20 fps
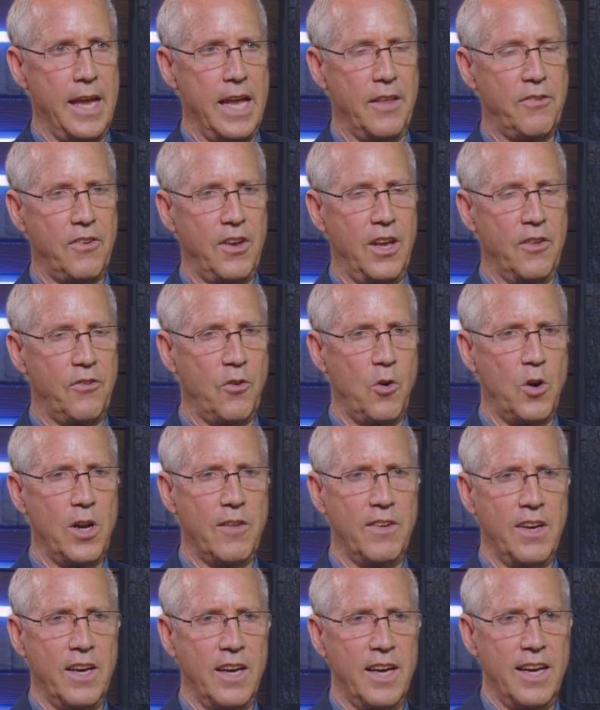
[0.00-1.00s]
It's, it's sort
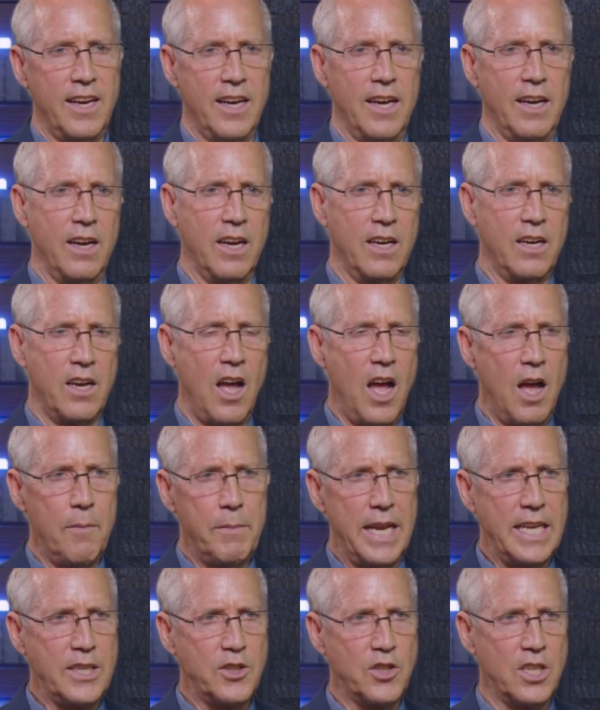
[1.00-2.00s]
of a, a
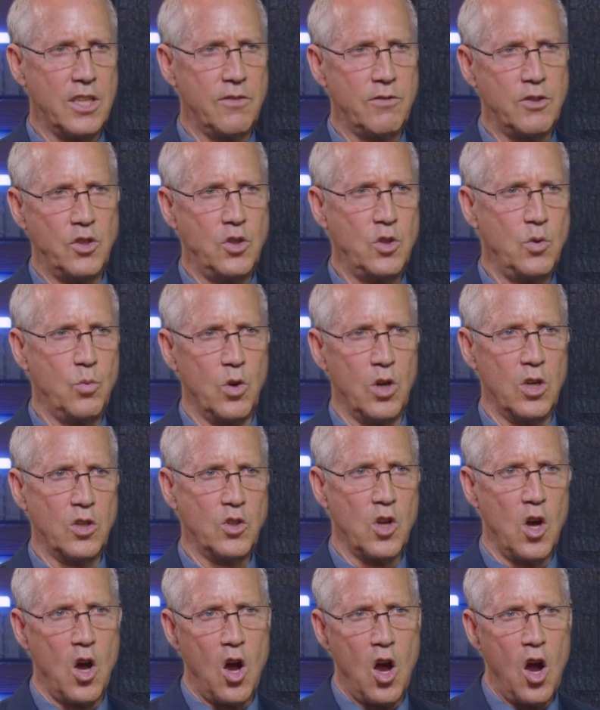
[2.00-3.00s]
combination of two
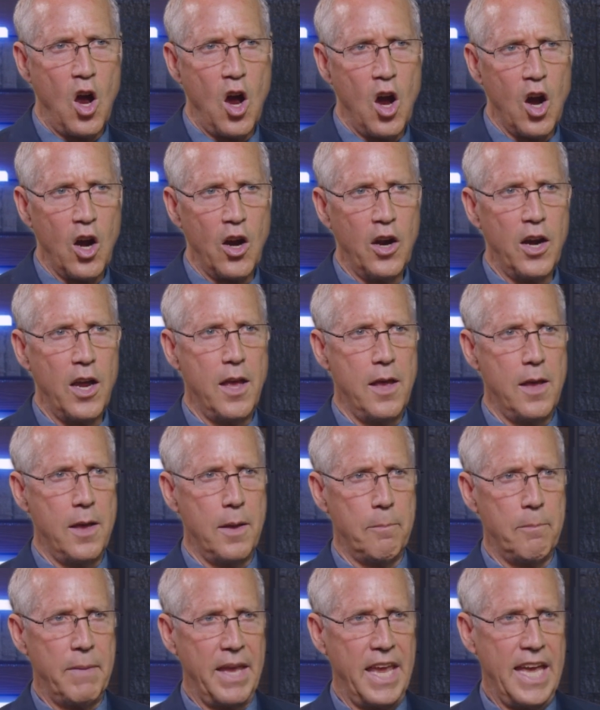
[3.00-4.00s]
words,
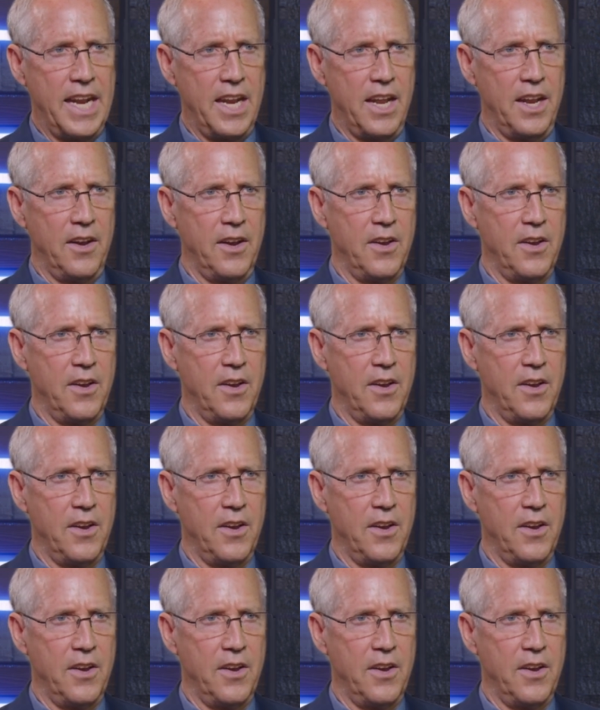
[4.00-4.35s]
Ar-Mageddon.